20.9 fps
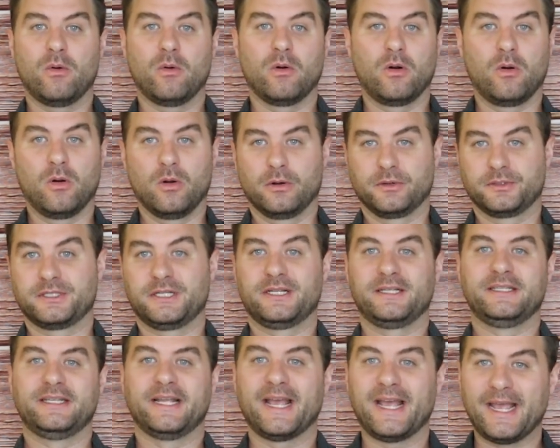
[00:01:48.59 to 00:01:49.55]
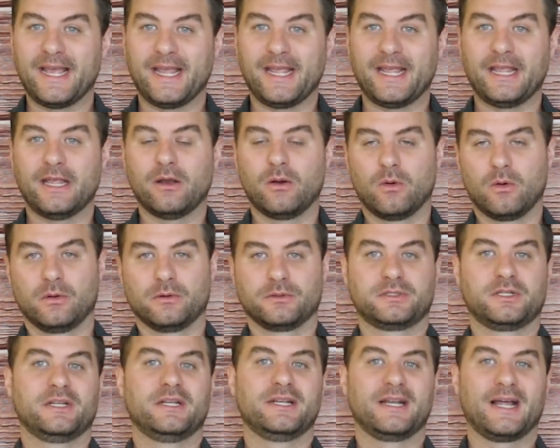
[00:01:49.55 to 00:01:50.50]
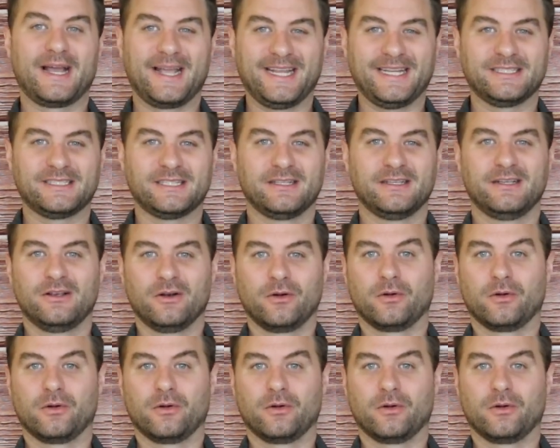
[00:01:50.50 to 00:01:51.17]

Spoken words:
or today, or tonight,